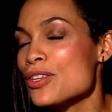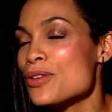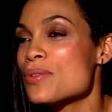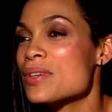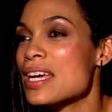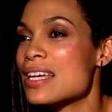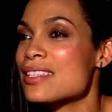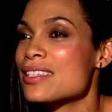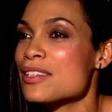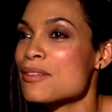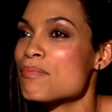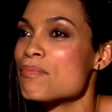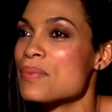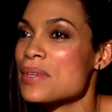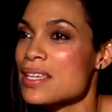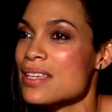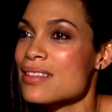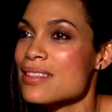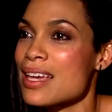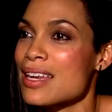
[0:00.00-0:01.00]
you get to
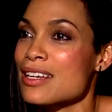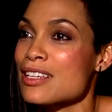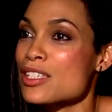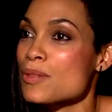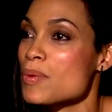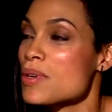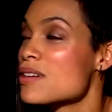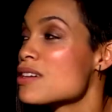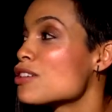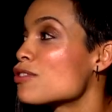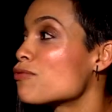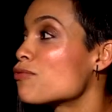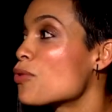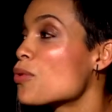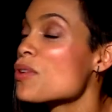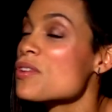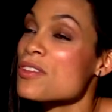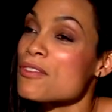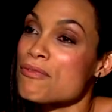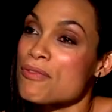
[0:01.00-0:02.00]
be that experience
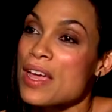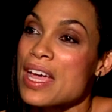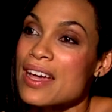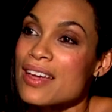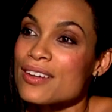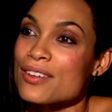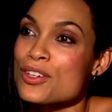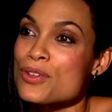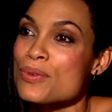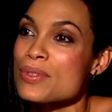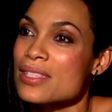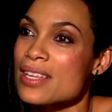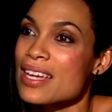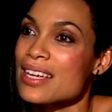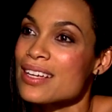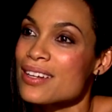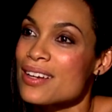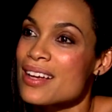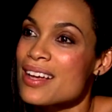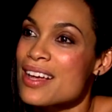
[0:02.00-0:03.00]
for the fan who is
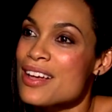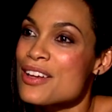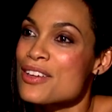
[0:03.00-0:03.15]
like,